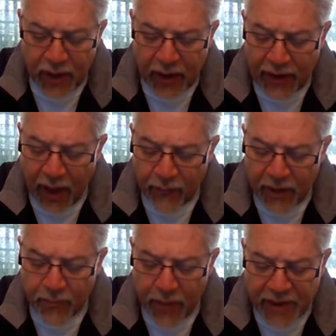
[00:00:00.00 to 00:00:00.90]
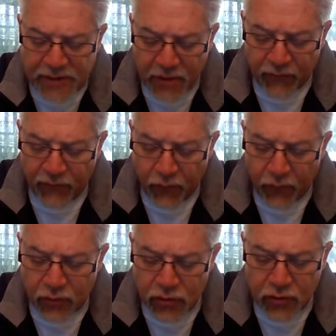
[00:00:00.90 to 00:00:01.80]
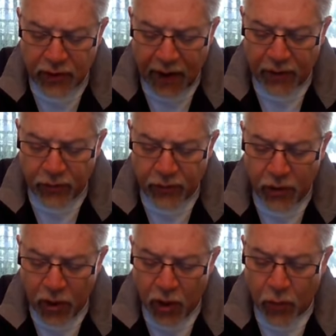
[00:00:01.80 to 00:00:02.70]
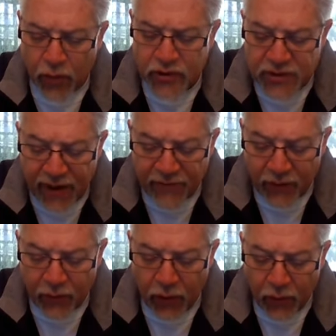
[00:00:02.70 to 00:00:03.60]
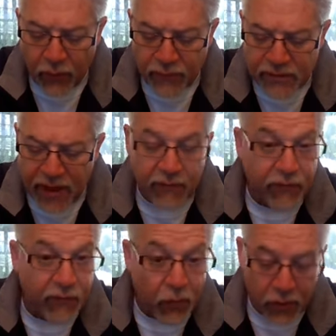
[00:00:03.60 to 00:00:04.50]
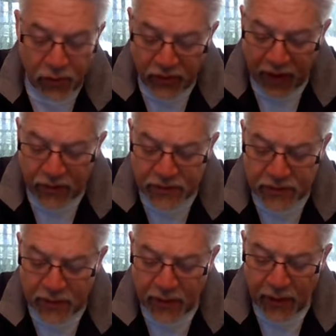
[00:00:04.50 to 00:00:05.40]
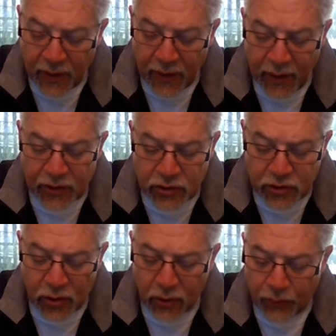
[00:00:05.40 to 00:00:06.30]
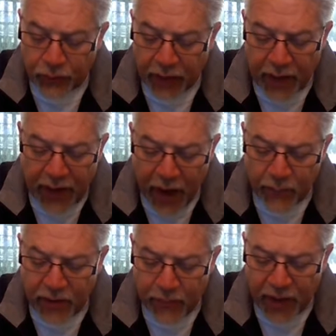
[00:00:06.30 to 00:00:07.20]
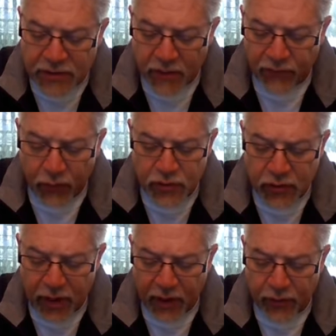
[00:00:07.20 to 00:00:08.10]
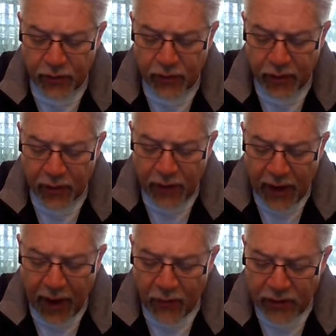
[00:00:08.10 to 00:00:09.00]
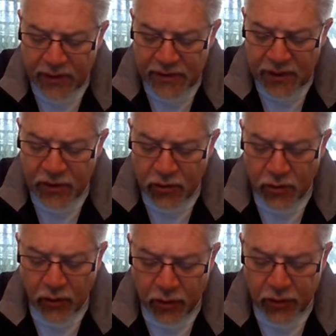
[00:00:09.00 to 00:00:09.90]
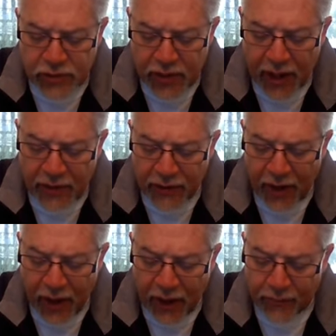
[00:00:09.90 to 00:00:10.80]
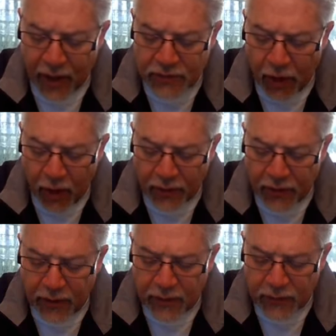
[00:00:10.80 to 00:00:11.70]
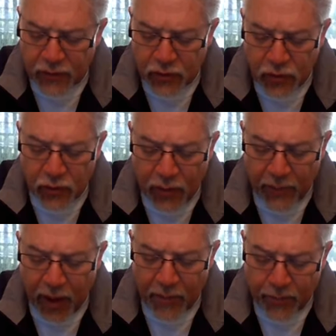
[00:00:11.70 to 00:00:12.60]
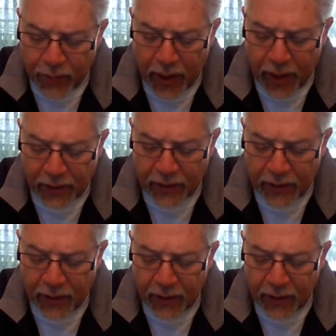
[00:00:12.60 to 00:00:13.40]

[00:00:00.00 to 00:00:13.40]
and how many basketfuls you gathered or seven loaves and 4,000? and show and how many basketfuls you gathered? How is it you don't understand that I am not talking to you about bread,